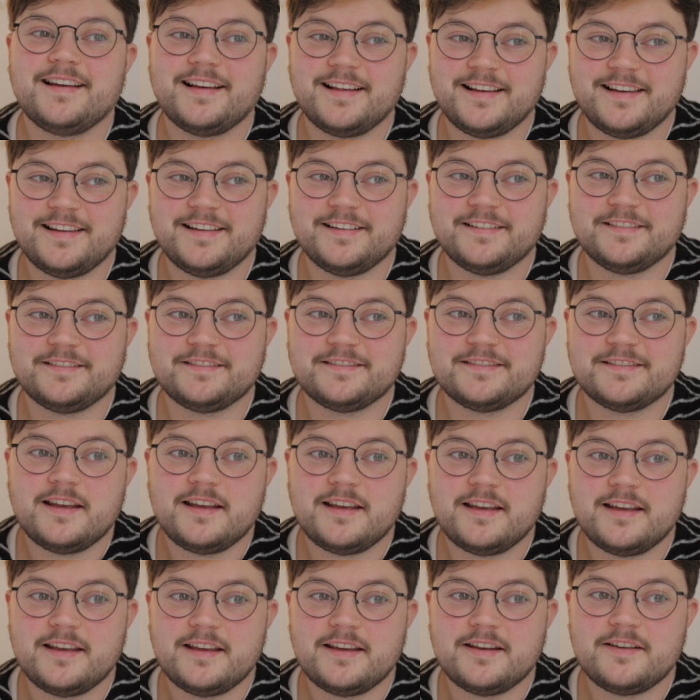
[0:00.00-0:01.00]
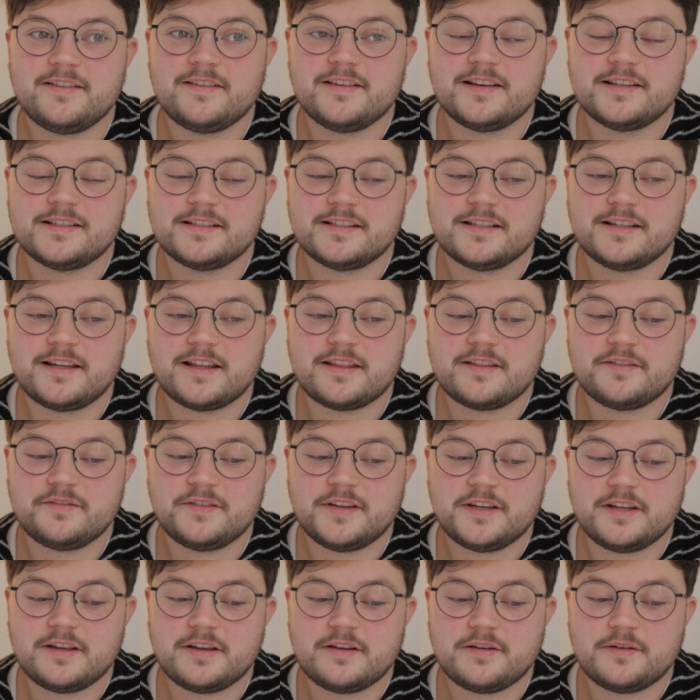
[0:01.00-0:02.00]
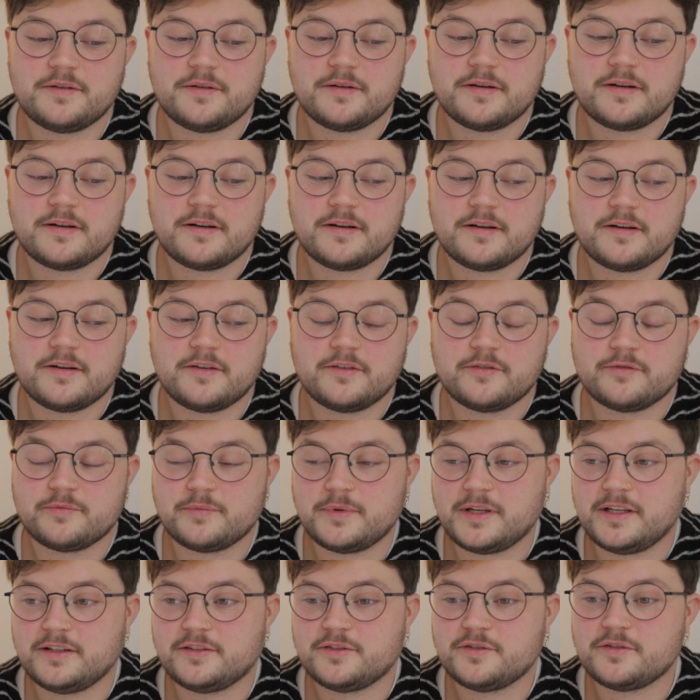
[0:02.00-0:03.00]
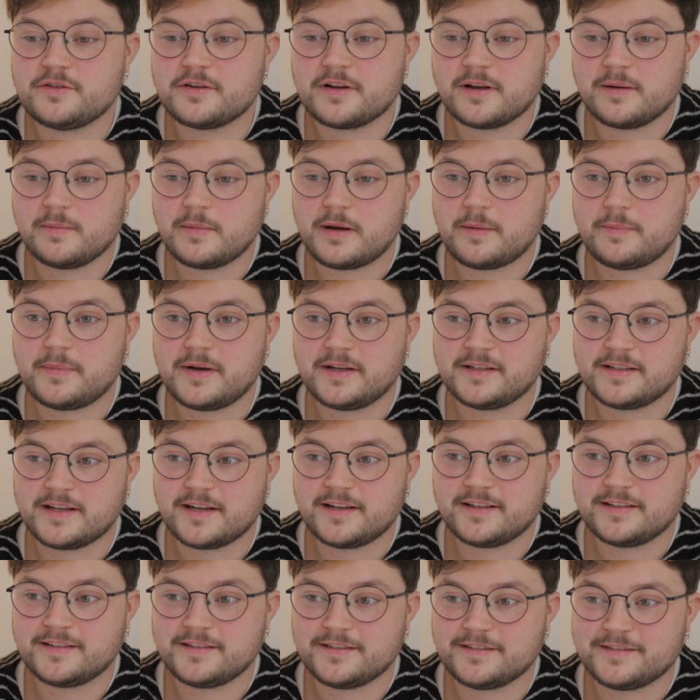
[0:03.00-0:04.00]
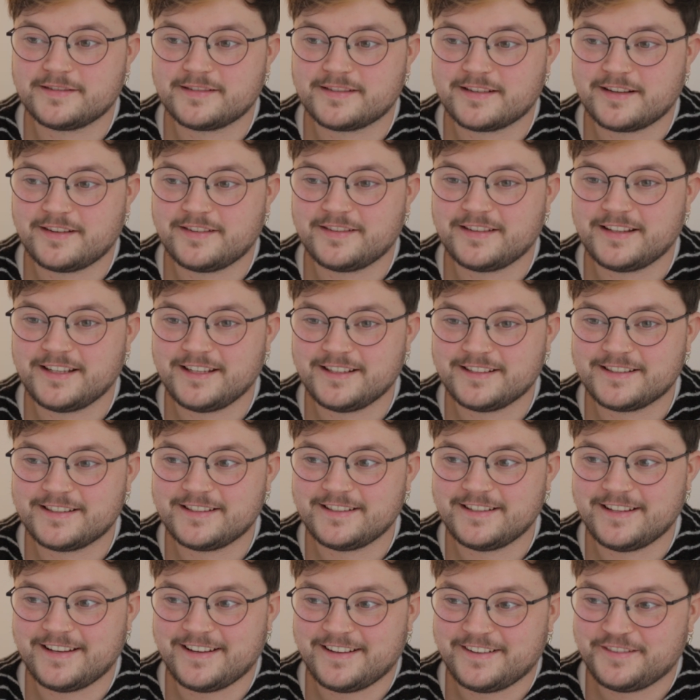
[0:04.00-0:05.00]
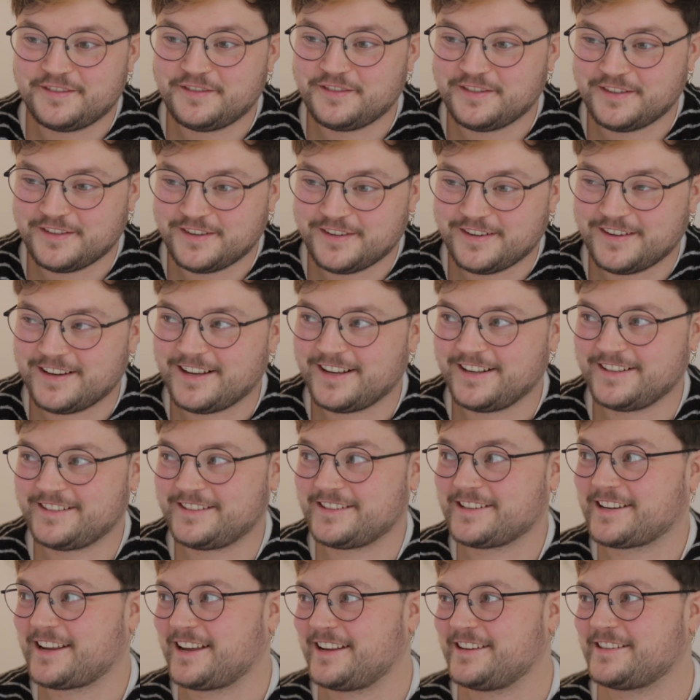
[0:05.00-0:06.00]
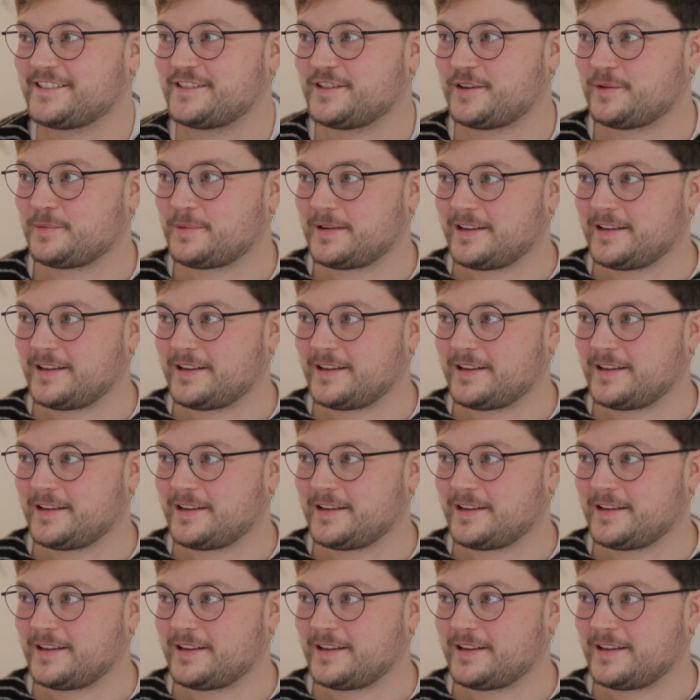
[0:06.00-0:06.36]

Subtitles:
Hello, here is another video of me talking about my genitals on the internet for educational